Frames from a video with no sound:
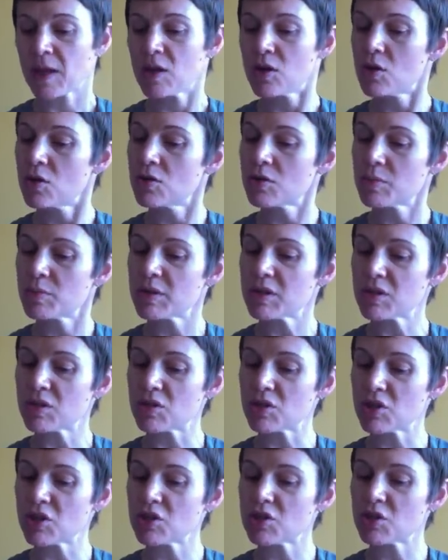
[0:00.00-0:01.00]
Who's
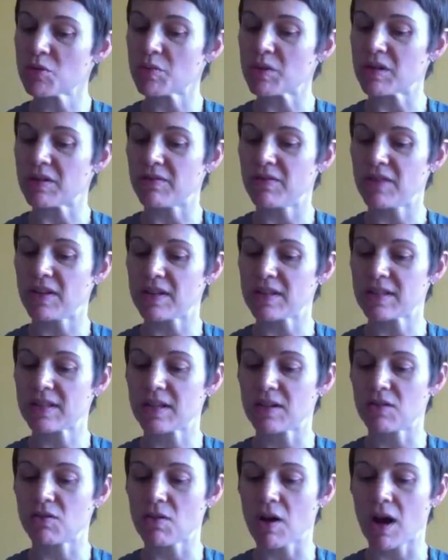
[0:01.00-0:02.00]
Mr. Tishman? Via
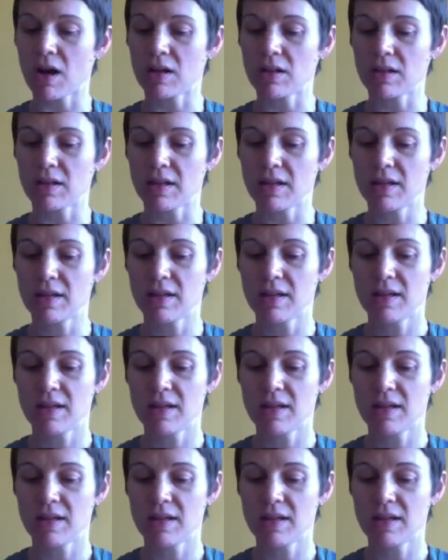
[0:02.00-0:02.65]
said groggily.